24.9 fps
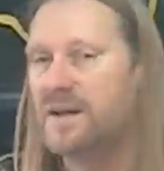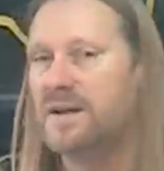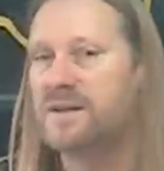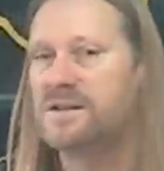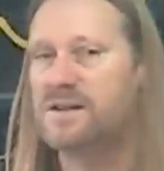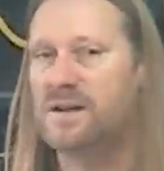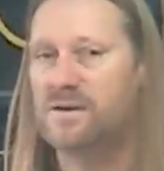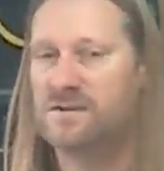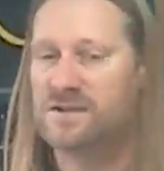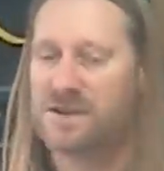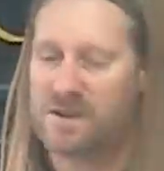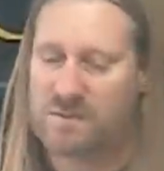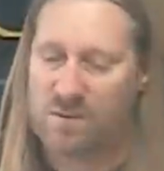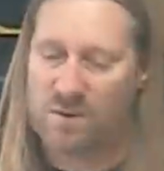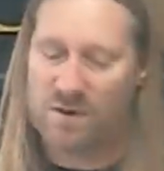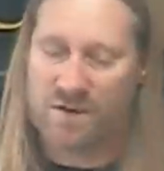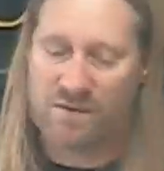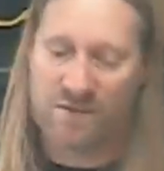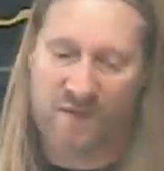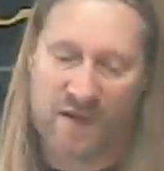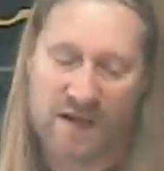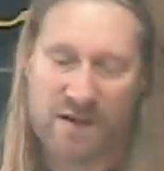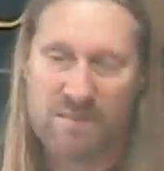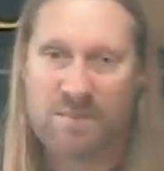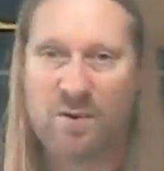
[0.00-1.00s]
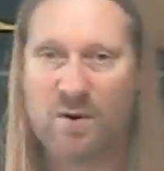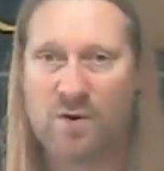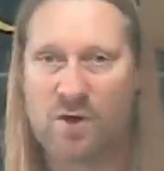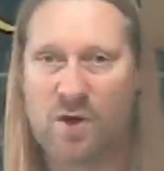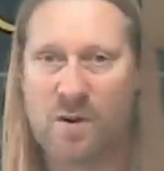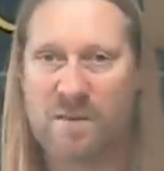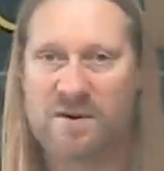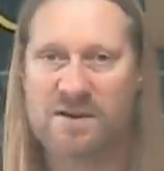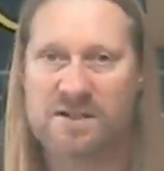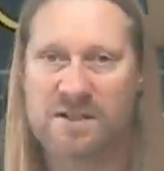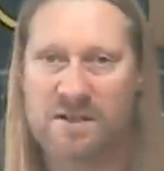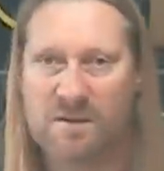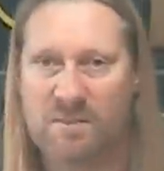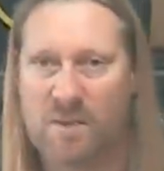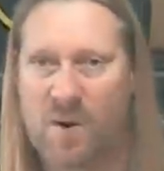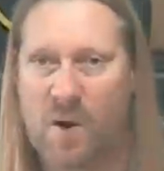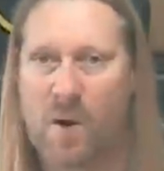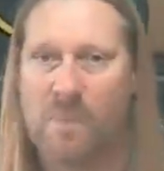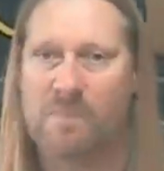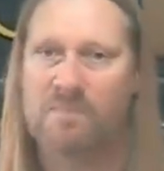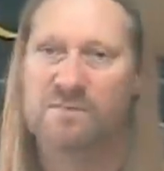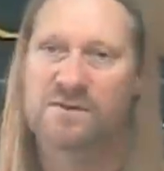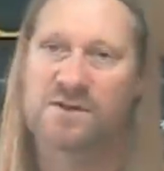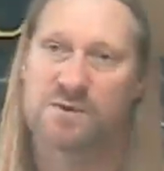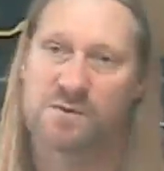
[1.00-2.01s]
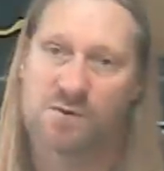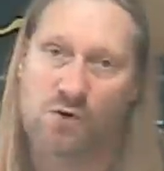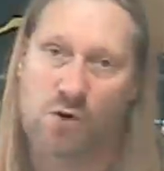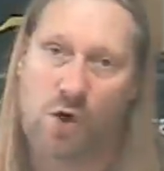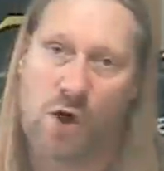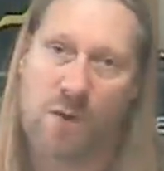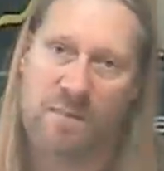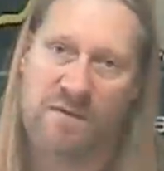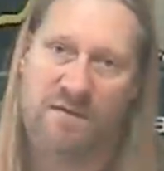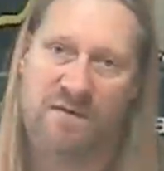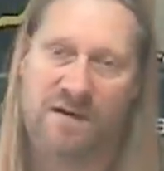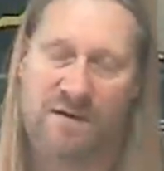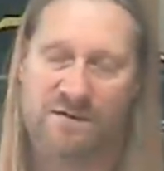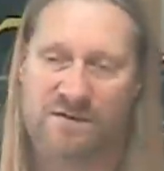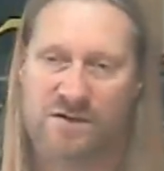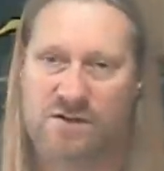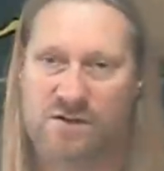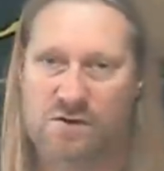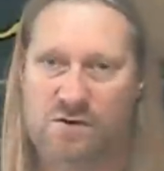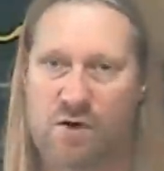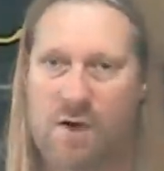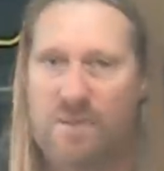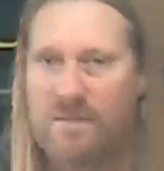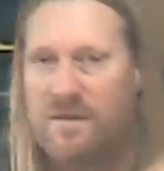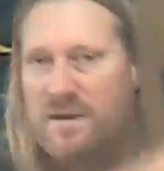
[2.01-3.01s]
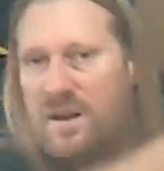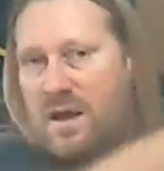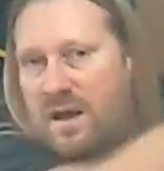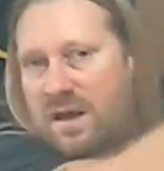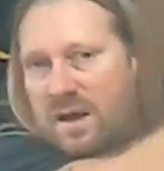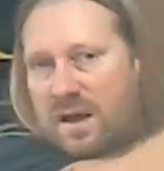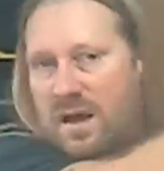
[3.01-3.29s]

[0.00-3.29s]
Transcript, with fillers: So tell me what you think. Put comments in the bottom. Subscribe if you haven't subscribed.